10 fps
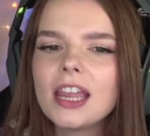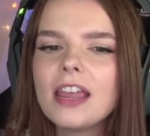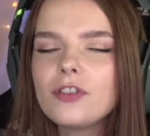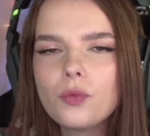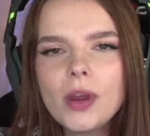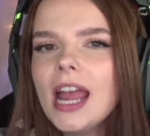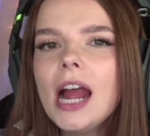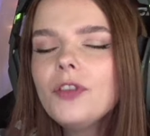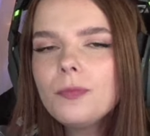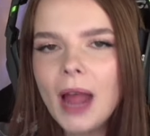If we
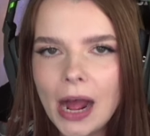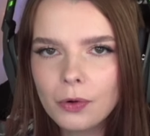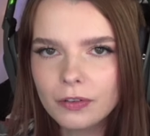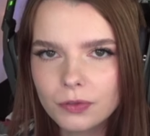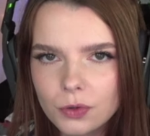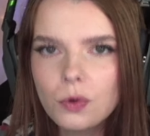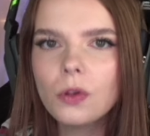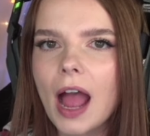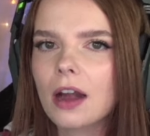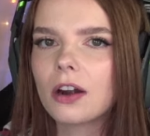have the power of Google at our